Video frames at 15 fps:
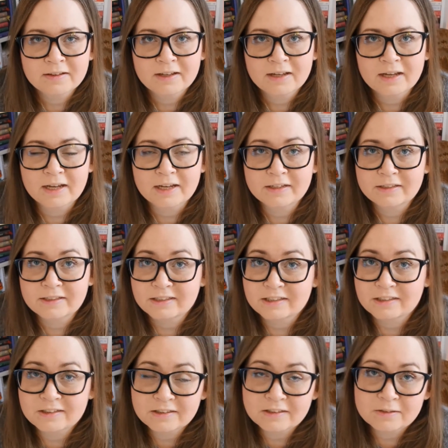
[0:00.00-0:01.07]
and
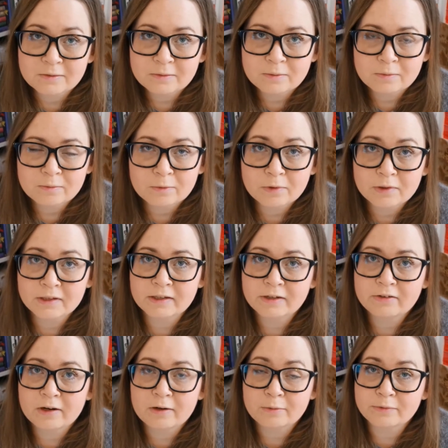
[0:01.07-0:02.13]
he's walking
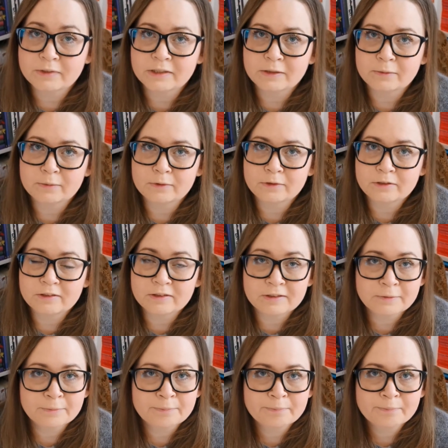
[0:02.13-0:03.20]
around in the woods,